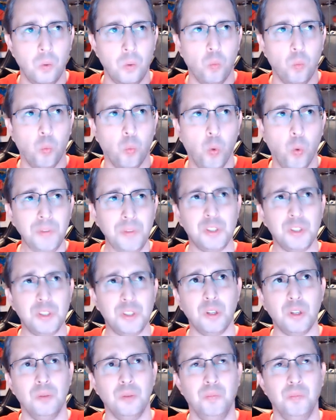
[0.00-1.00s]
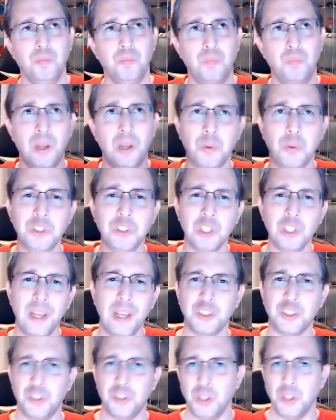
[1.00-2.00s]
What's the
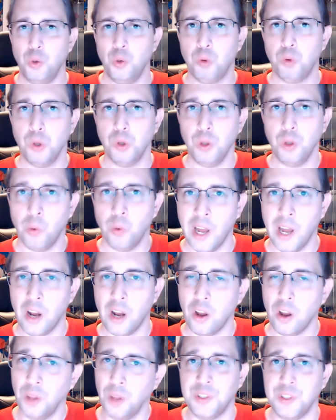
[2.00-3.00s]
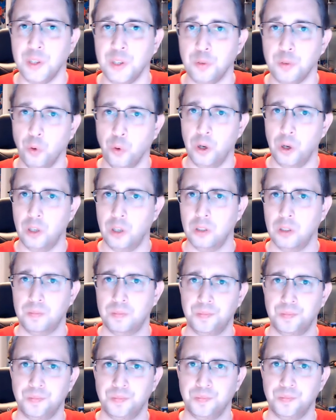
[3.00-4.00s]
last thing you really went out hunting for?
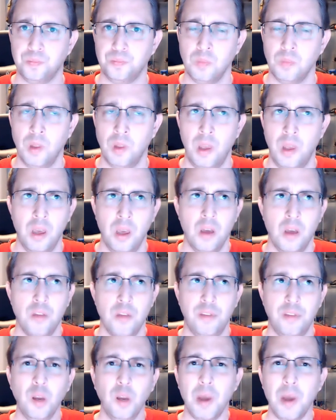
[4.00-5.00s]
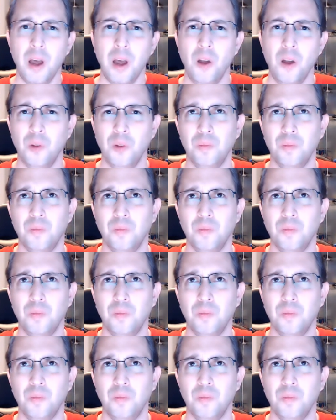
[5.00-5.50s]
Think about